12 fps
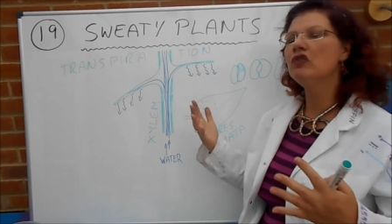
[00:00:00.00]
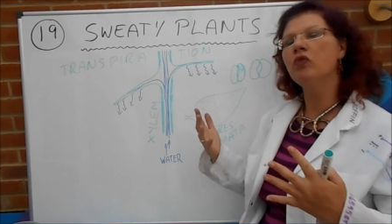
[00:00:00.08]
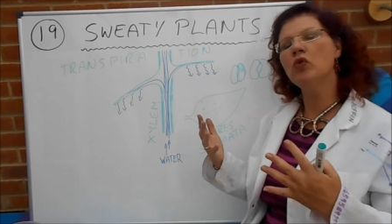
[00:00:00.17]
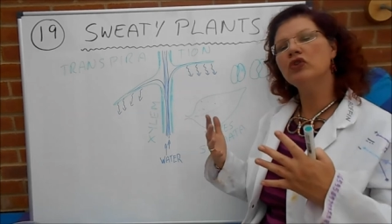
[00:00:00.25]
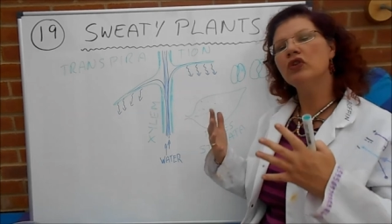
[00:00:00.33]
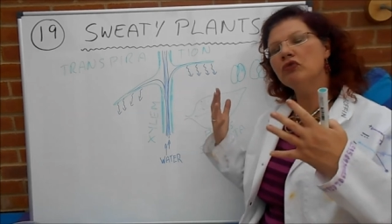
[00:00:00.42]
of
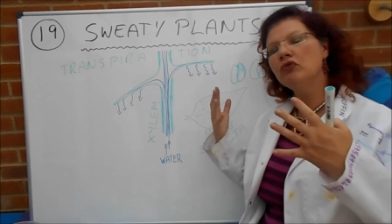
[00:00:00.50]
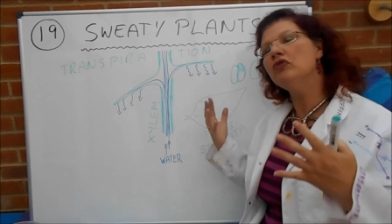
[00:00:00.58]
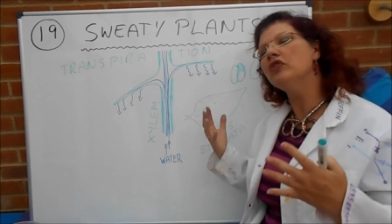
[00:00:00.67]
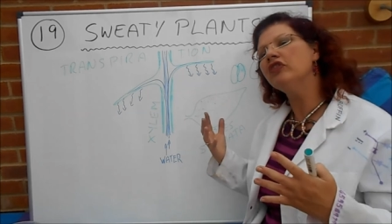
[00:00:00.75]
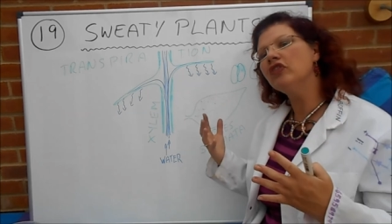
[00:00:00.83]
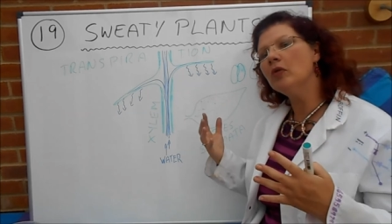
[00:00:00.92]
water through
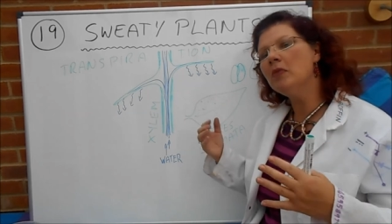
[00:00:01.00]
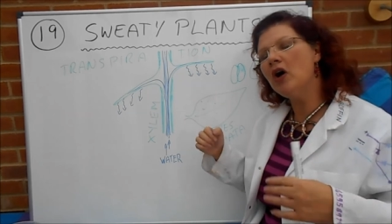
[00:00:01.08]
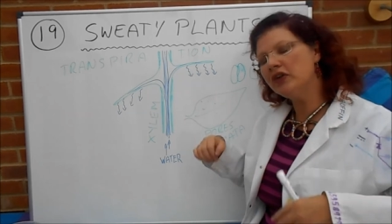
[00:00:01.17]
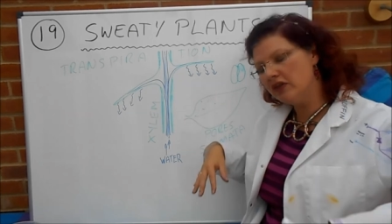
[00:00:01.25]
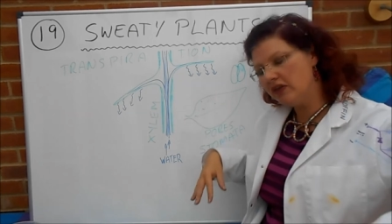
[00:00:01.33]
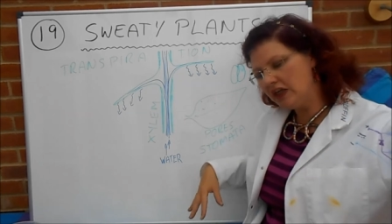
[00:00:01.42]
the
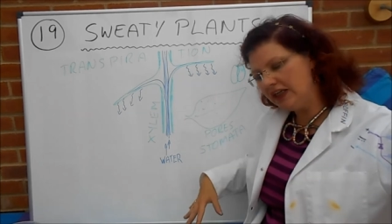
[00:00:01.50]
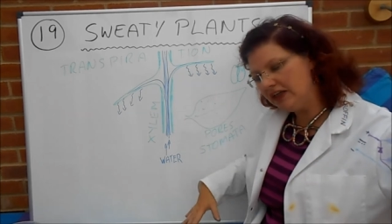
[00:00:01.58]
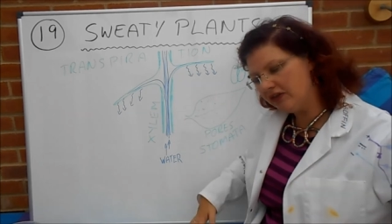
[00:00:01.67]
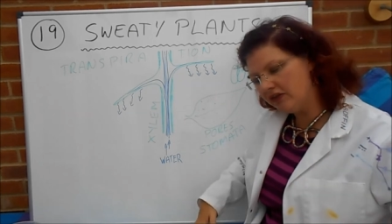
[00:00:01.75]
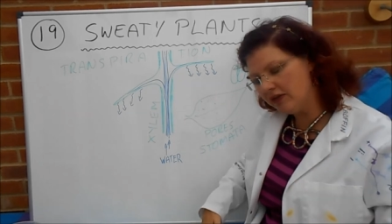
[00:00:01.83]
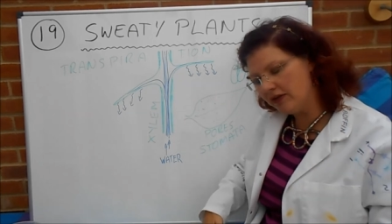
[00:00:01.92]
stomata that
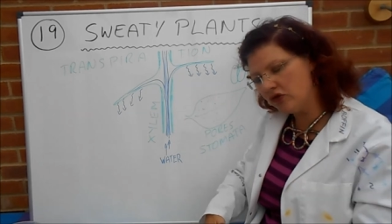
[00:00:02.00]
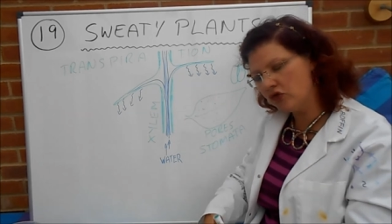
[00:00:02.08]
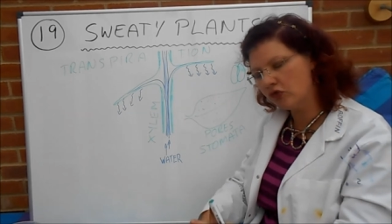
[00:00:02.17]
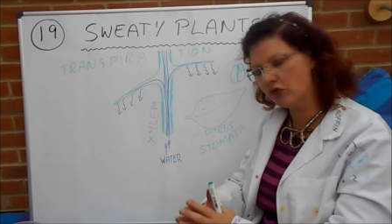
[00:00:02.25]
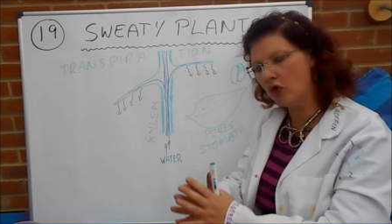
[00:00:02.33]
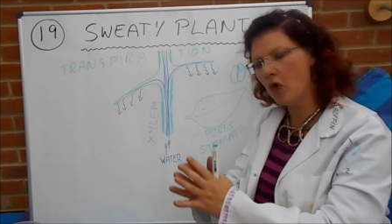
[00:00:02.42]
leads to the
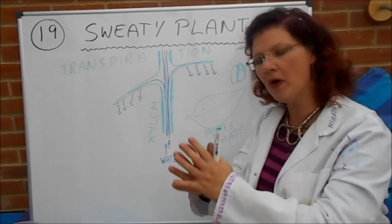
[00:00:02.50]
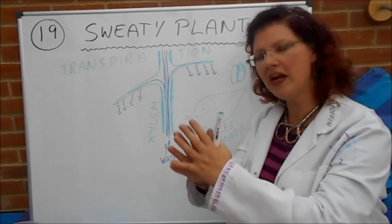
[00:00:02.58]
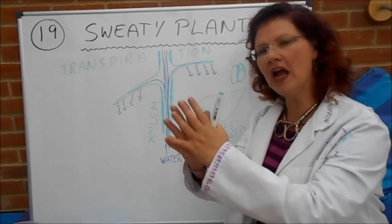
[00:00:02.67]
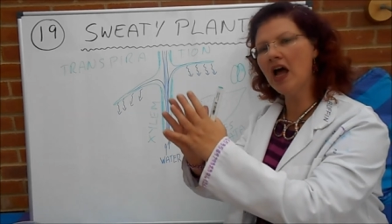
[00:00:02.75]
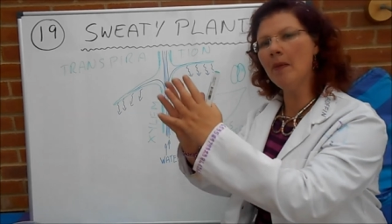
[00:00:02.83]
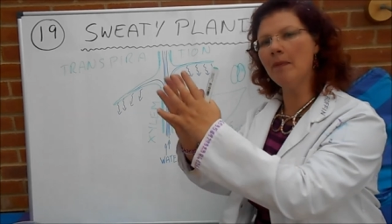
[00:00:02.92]
drawing
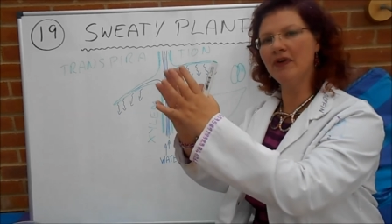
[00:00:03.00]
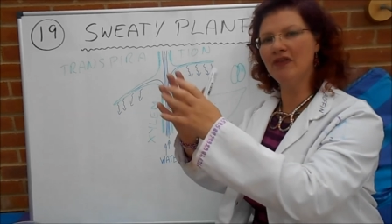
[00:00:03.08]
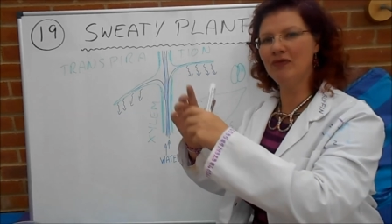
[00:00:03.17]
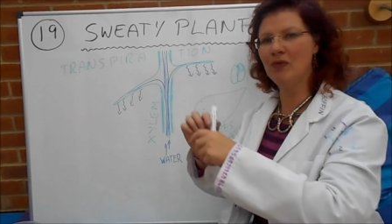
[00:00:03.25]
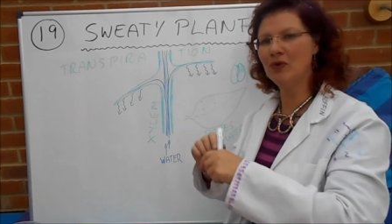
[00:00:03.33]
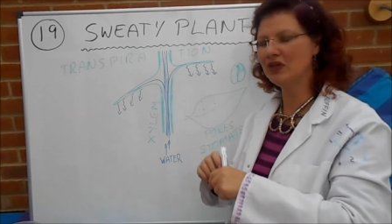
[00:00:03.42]
up
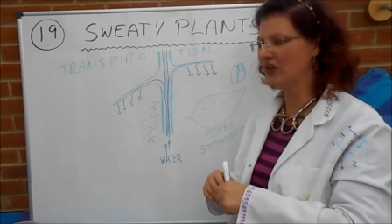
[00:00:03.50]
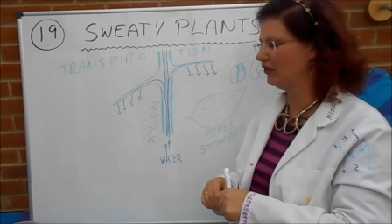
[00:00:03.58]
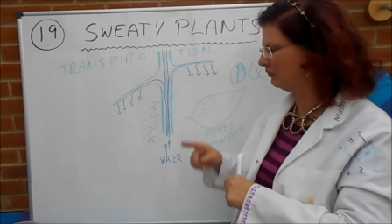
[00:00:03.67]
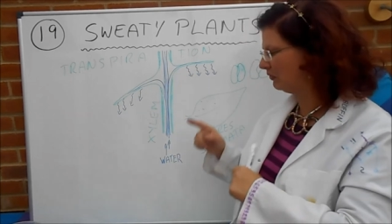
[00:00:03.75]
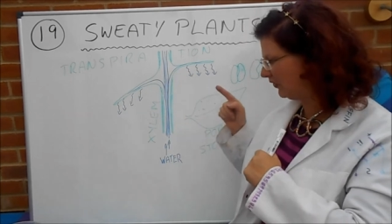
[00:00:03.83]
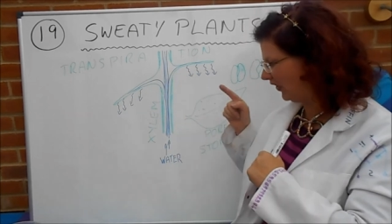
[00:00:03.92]
of water through